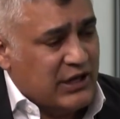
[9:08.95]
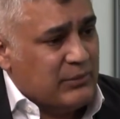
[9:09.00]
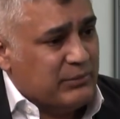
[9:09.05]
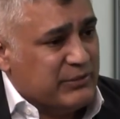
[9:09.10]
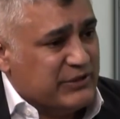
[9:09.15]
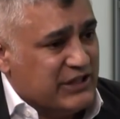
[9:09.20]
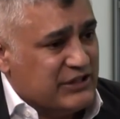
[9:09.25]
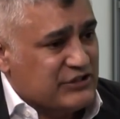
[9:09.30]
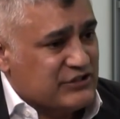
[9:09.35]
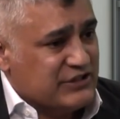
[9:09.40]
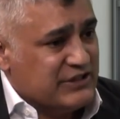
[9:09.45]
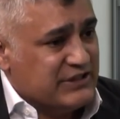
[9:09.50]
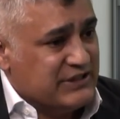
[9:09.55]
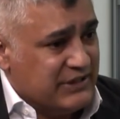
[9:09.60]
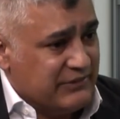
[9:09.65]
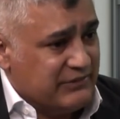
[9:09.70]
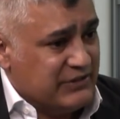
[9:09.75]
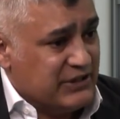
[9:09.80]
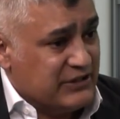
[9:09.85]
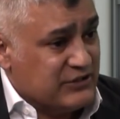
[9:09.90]
potentially
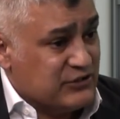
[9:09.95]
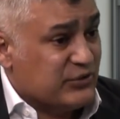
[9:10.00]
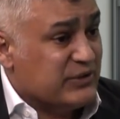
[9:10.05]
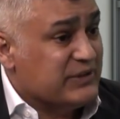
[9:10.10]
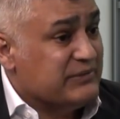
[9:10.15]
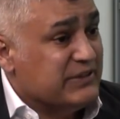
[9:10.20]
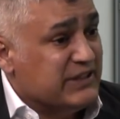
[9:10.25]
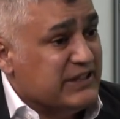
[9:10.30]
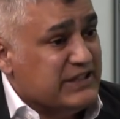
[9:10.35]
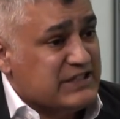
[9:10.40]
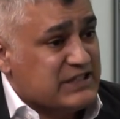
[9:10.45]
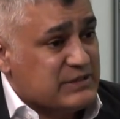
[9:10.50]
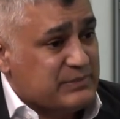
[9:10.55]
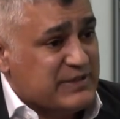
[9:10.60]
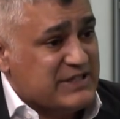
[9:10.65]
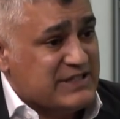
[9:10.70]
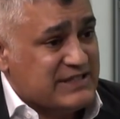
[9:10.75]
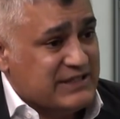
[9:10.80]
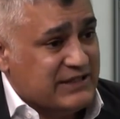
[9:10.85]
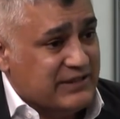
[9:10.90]
dividends or even
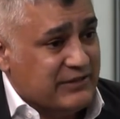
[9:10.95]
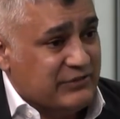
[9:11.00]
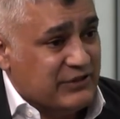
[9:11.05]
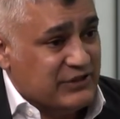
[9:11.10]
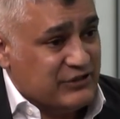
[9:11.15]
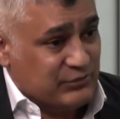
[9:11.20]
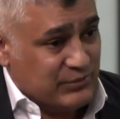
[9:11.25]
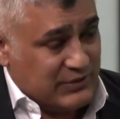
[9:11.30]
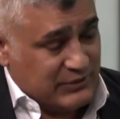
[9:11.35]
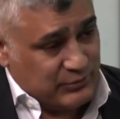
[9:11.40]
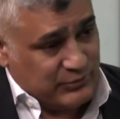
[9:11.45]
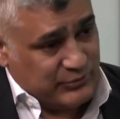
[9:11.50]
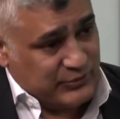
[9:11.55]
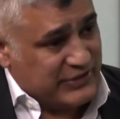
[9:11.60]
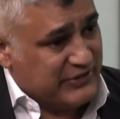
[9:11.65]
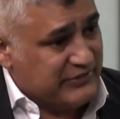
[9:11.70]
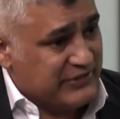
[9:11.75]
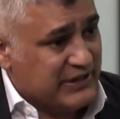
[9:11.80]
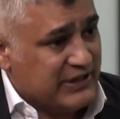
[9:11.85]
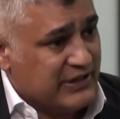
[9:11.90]
in-specie dividends where we'll
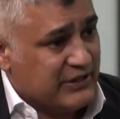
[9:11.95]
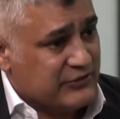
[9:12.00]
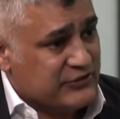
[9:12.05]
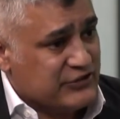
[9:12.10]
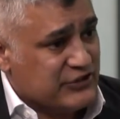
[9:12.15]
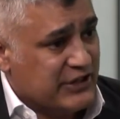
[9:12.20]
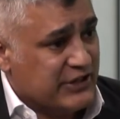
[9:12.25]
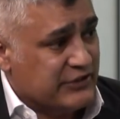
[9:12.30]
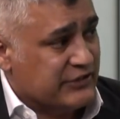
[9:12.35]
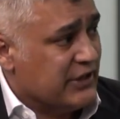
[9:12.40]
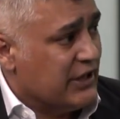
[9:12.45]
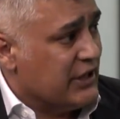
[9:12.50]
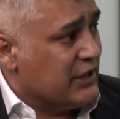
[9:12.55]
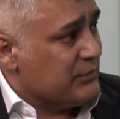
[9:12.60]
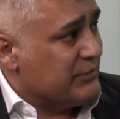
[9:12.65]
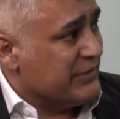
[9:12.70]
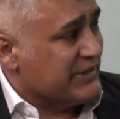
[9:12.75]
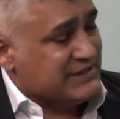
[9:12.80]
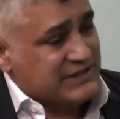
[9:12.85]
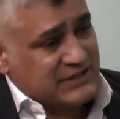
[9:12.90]
dividend out shares.
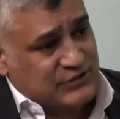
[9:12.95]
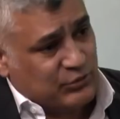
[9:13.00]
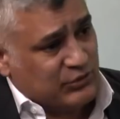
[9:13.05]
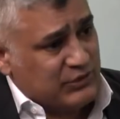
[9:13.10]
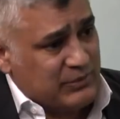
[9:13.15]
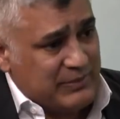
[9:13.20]
Because it's all